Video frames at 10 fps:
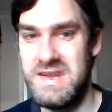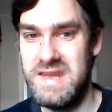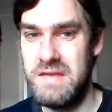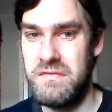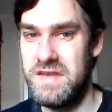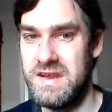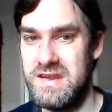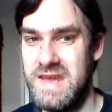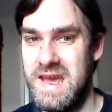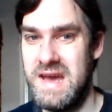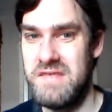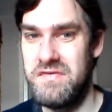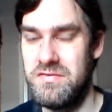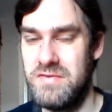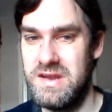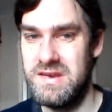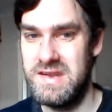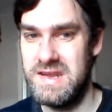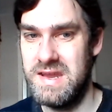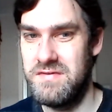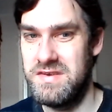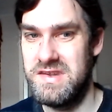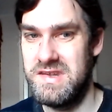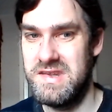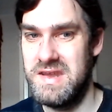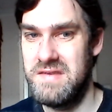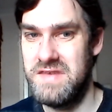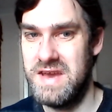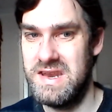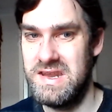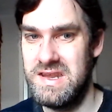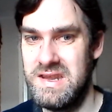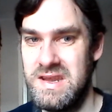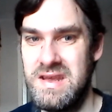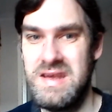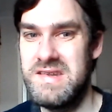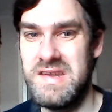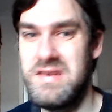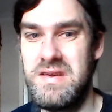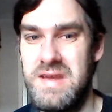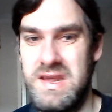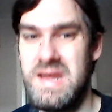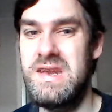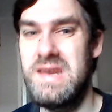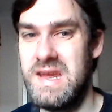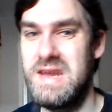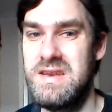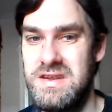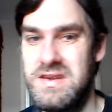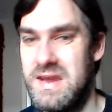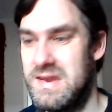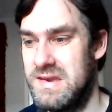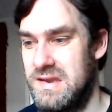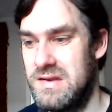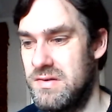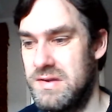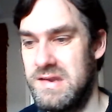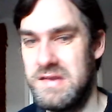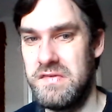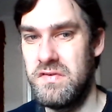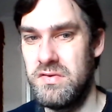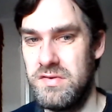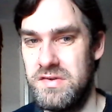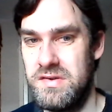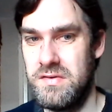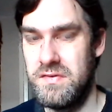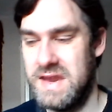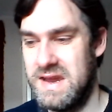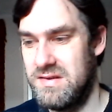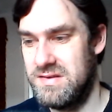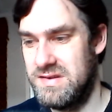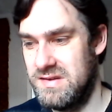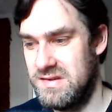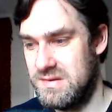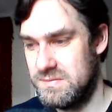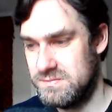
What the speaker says: they figure they have to work together to save Danny. So in the end, you get these four sort of characters.